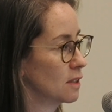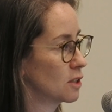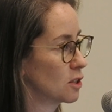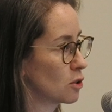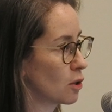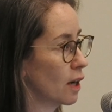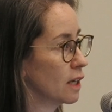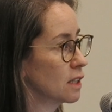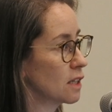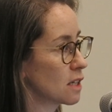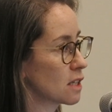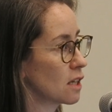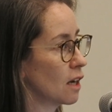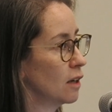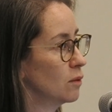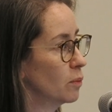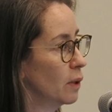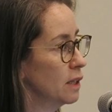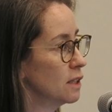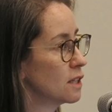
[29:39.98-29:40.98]
trying to decide
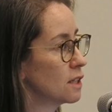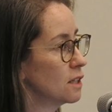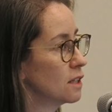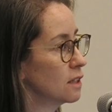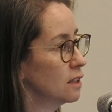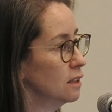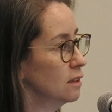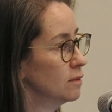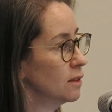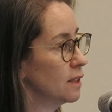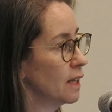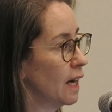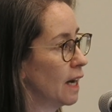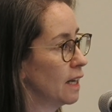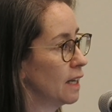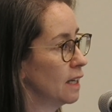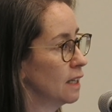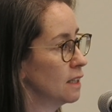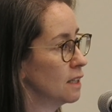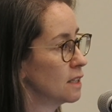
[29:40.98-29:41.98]
when to deliver
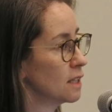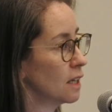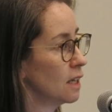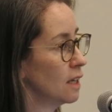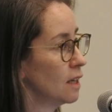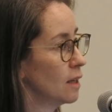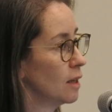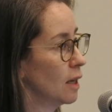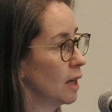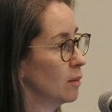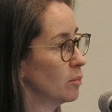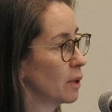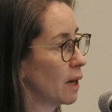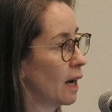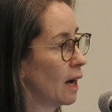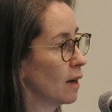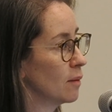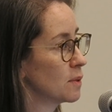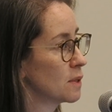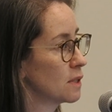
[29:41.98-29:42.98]
that, and
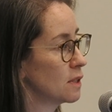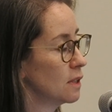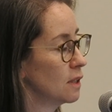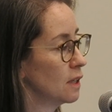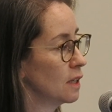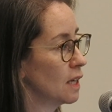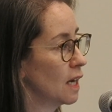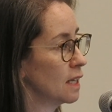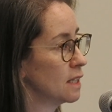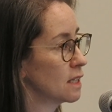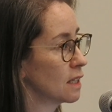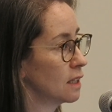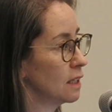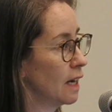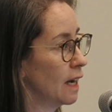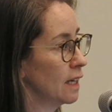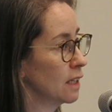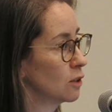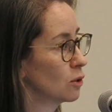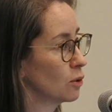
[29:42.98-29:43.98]
perhaps a
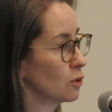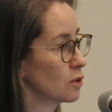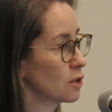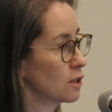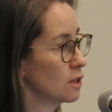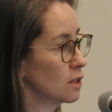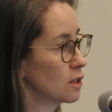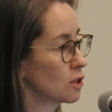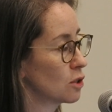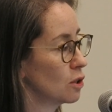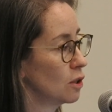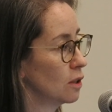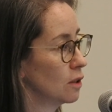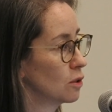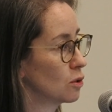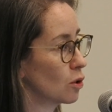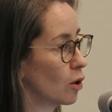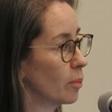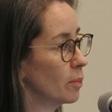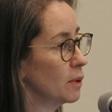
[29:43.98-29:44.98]
delay caused this
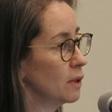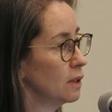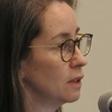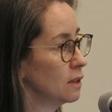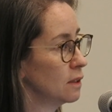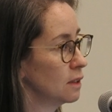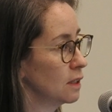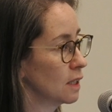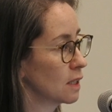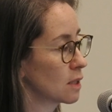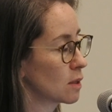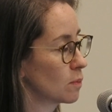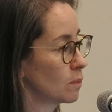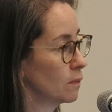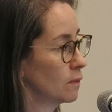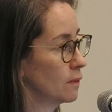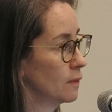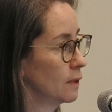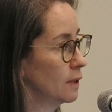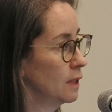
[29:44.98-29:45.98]
drop in
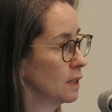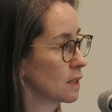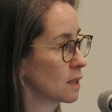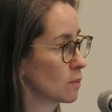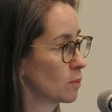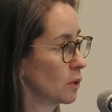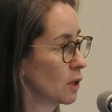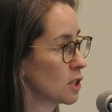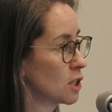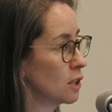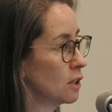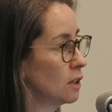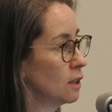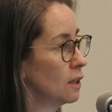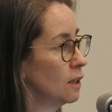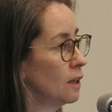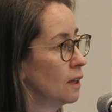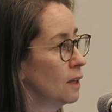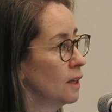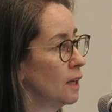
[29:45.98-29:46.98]
expression.
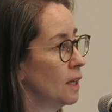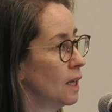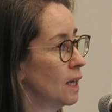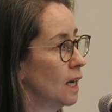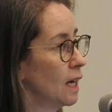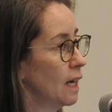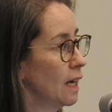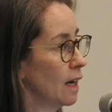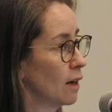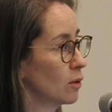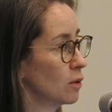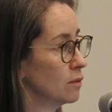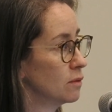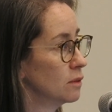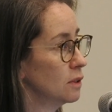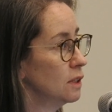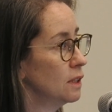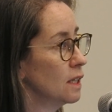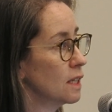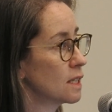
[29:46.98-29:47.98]
However,
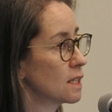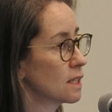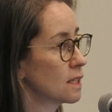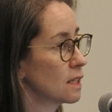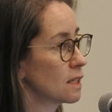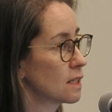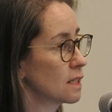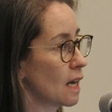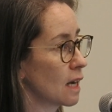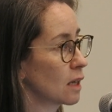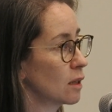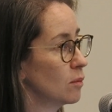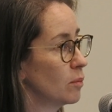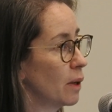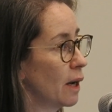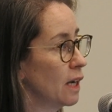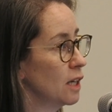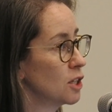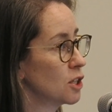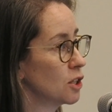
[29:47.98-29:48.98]
in this second
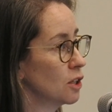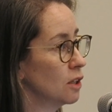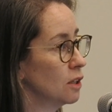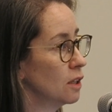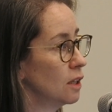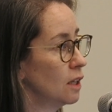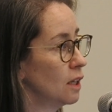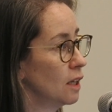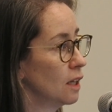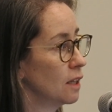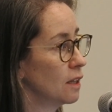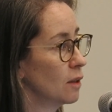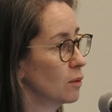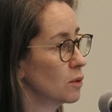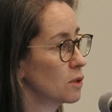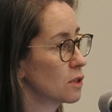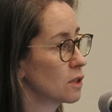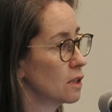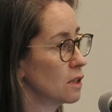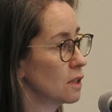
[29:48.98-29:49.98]
patient, there
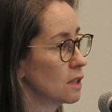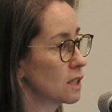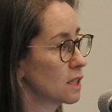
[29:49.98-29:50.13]
was a